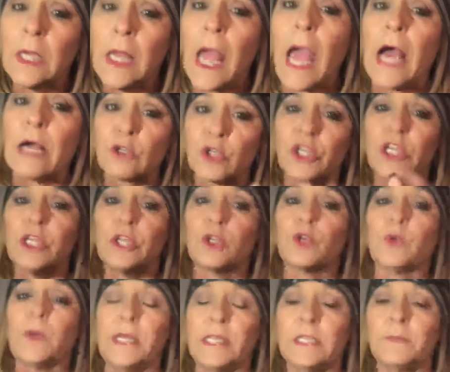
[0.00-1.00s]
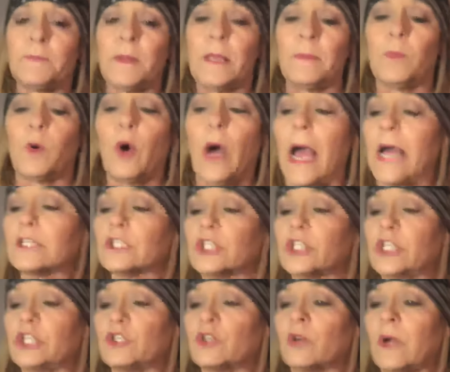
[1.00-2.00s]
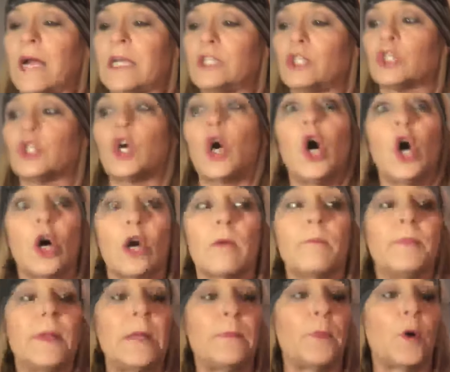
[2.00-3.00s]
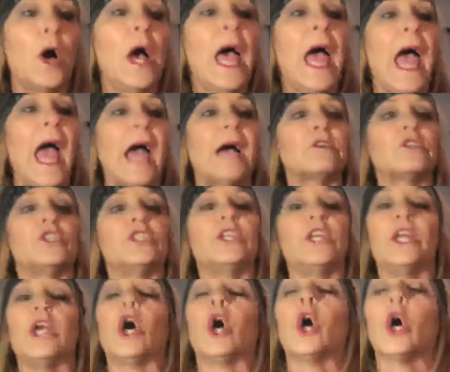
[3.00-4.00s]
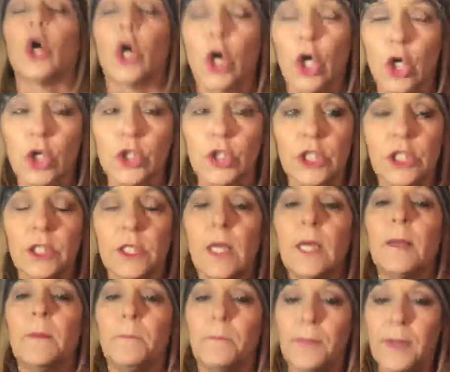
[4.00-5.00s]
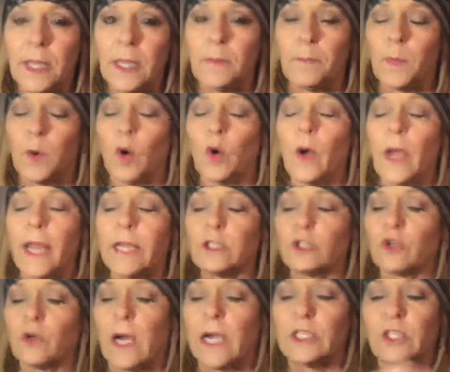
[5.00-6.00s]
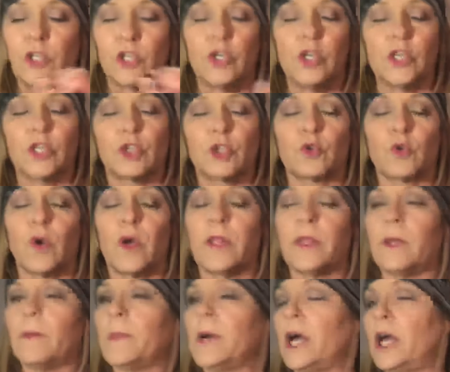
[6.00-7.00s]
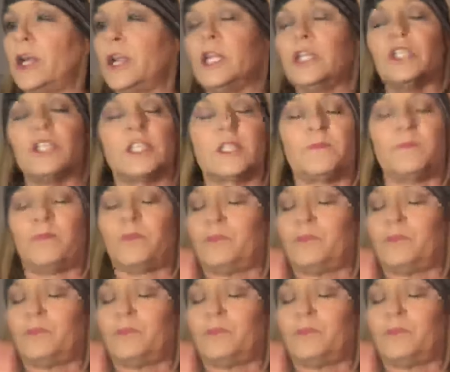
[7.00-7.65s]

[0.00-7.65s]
how she treats people, how she tries to harm people, how she hurts people and tries to destroy them. Honey, just